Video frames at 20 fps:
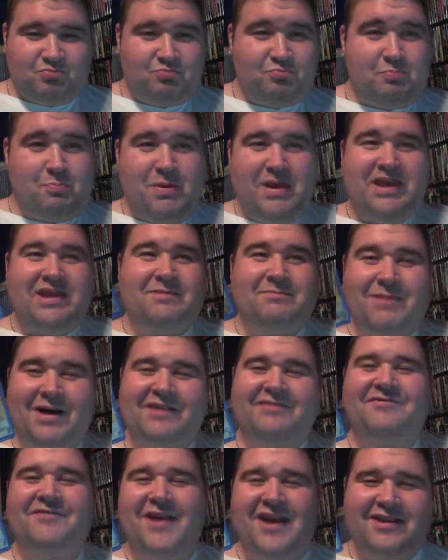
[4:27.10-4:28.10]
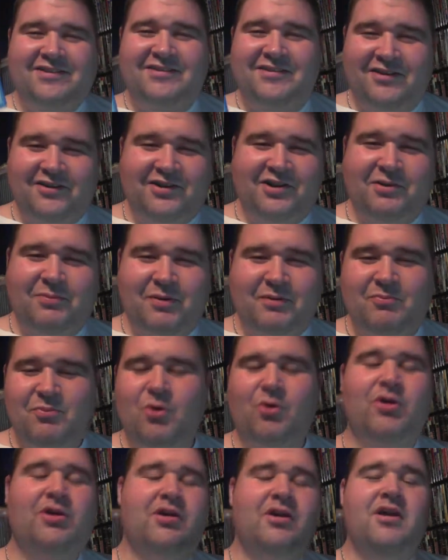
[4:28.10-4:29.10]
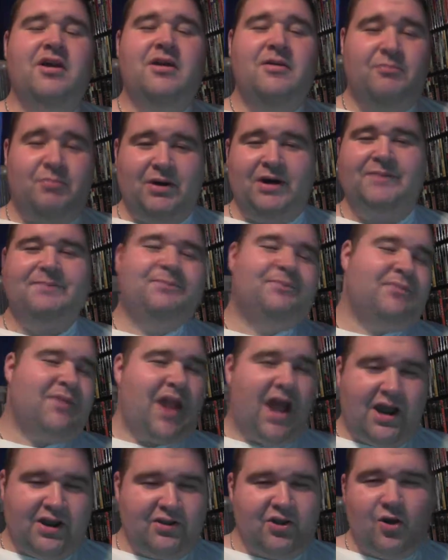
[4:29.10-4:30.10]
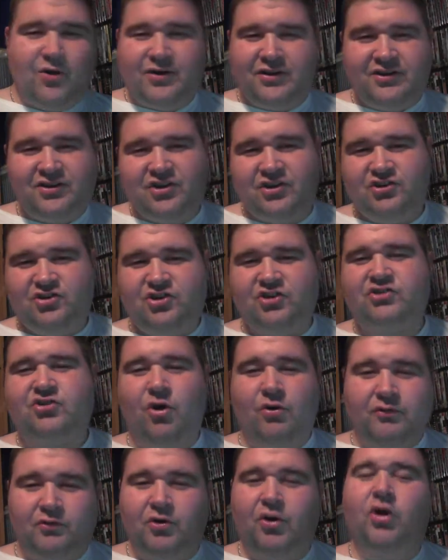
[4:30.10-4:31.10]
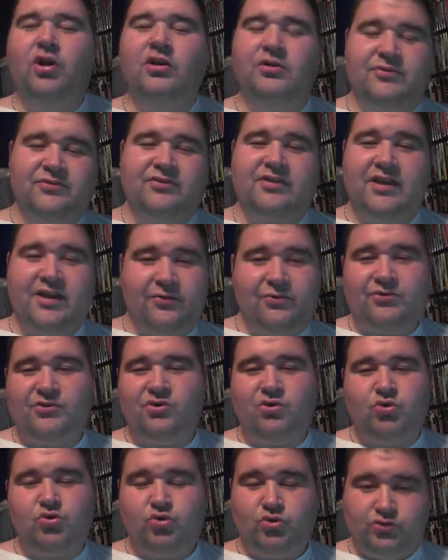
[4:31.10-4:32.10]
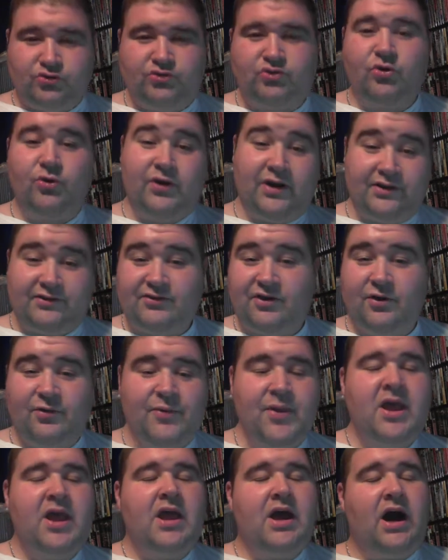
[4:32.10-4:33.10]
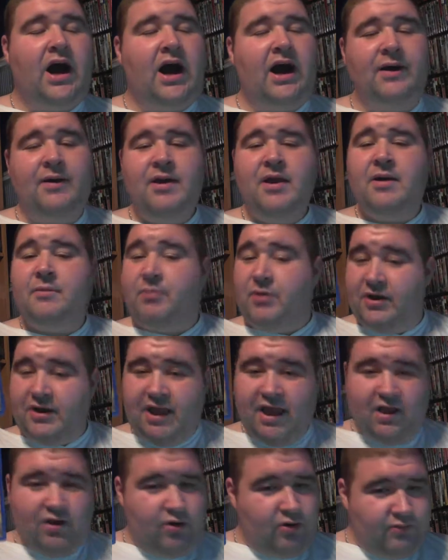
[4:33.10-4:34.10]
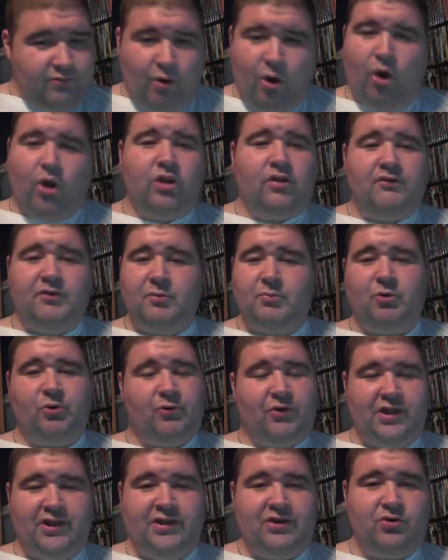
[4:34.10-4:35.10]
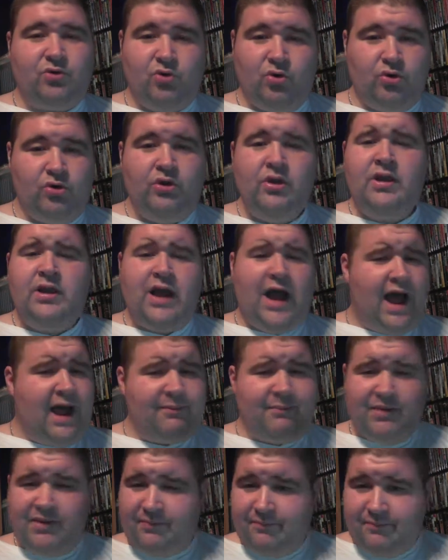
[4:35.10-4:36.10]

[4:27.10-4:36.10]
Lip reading: piqued my fancy a little bit more. But I don't know. Just overall, it was a cool story. So, but all of them are really cool. I'm